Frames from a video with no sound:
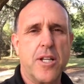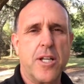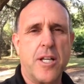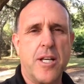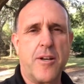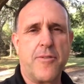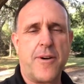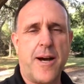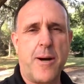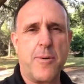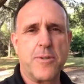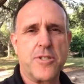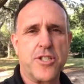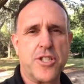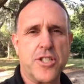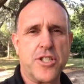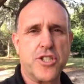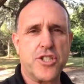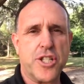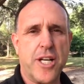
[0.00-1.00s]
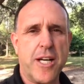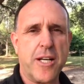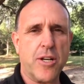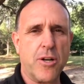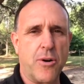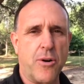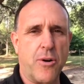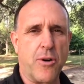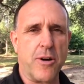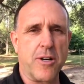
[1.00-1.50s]
if I would just check
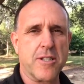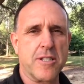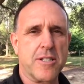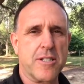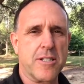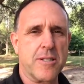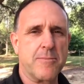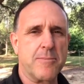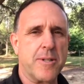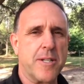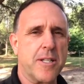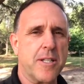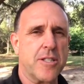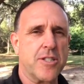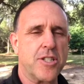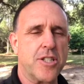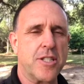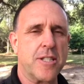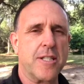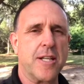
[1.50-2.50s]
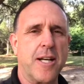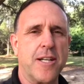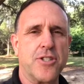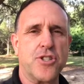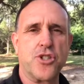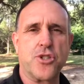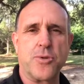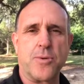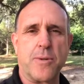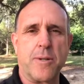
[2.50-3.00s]
her horse because she's not
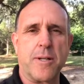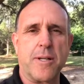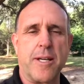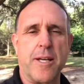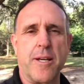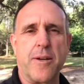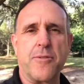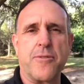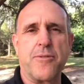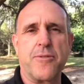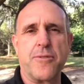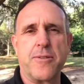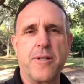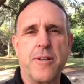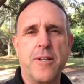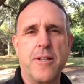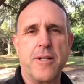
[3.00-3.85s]
sure if